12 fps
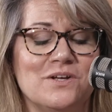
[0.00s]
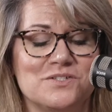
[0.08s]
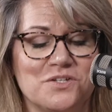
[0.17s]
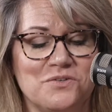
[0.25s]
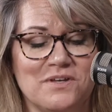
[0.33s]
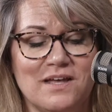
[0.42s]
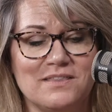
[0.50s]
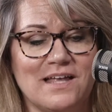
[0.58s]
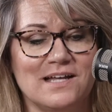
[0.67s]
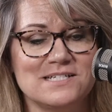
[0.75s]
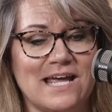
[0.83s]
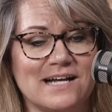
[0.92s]
So you get
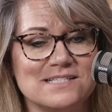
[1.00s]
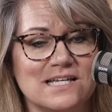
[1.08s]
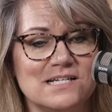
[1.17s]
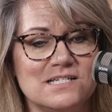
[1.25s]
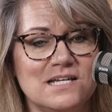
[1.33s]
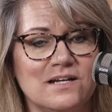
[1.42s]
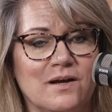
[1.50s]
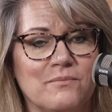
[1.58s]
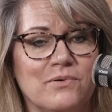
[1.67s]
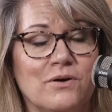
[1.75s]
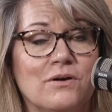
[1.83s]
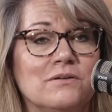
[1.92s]
that tax ID
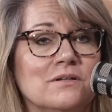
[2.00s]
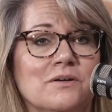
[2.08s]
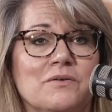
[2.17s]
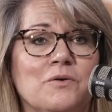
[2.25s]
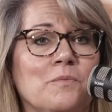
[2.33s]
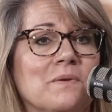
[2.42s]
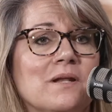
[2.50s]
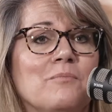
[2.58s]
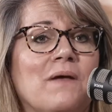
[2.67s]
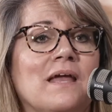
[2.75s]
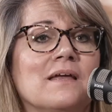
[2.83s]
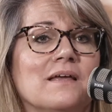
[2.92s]
number, you open a
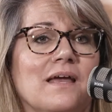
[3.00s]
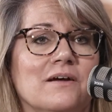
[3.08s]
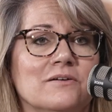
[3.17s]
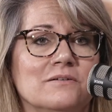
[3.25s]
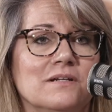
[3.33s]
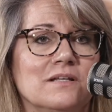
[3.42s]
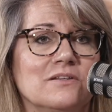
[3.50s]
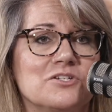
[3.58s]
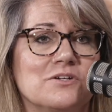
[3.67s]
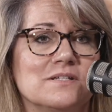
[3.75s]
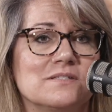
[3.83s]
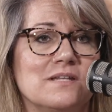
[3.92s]
bank account in the
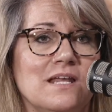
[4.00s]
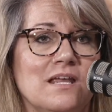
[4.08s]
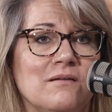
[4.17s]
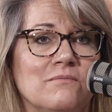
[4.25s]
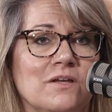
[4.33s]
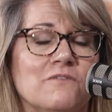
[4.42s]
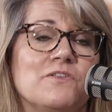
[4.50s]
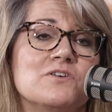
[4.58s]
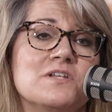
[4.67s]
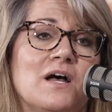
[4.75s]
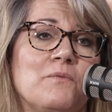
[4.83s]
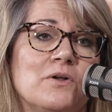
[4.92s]
trust name, if
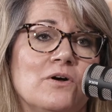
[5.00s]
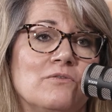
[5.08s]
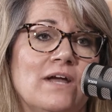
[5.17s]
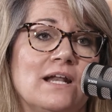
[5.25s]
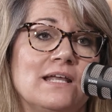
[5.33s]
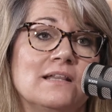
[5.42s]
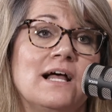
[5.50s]
there's not one already.